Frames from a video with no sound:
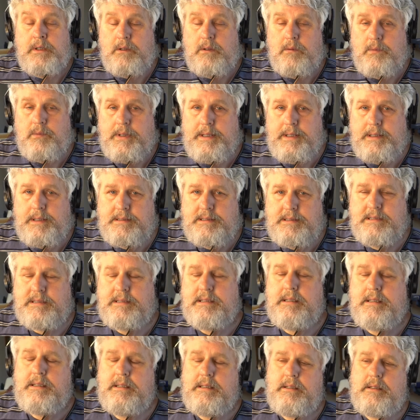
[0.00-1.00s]
All
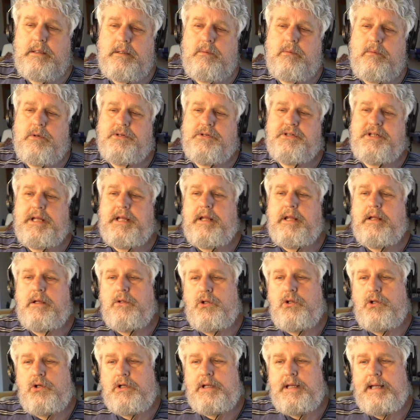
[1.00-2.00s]
right, we're taking a
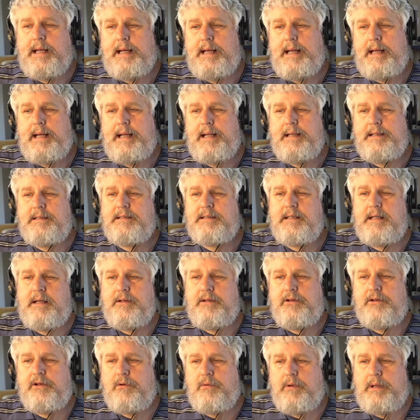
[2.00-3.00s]
look at
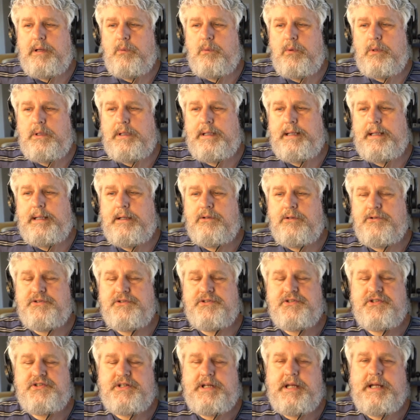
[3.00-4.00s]
the great Willie
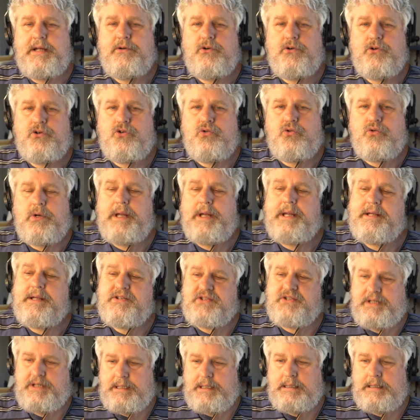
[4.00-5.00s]
Nelson standard
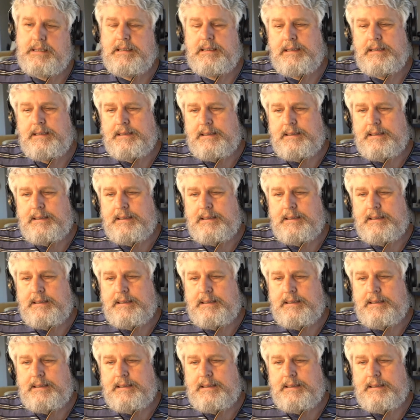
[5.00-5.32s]
"Crazy."